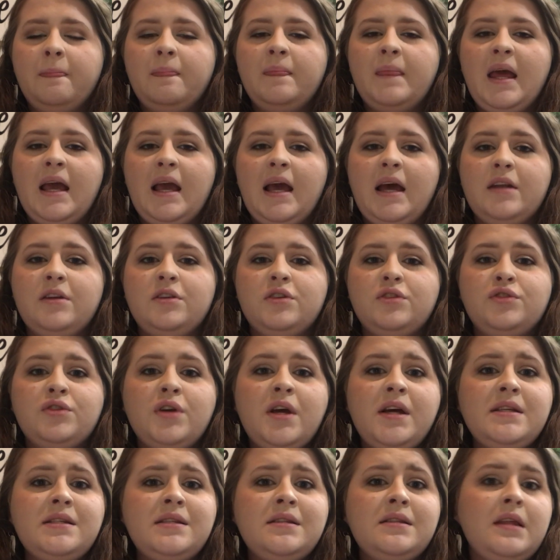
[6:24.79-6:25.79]
they had to
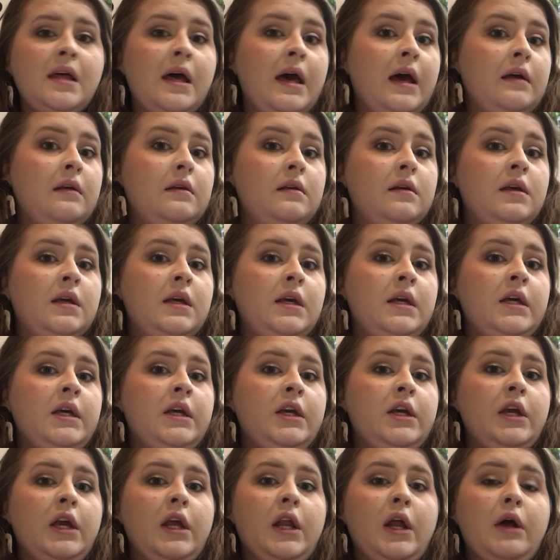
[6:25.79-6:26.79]
trust that,
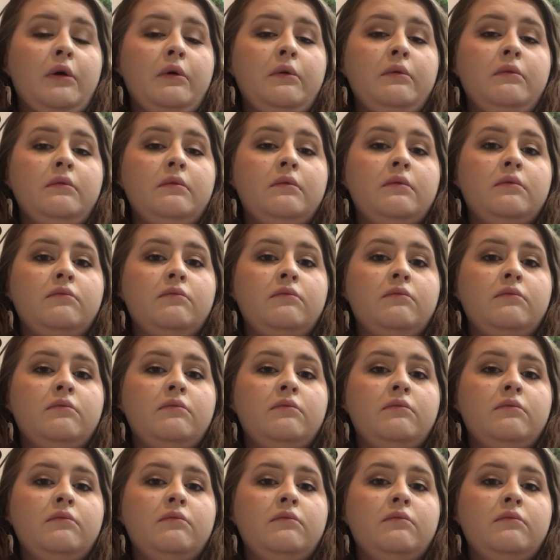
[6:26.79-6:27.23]
you know,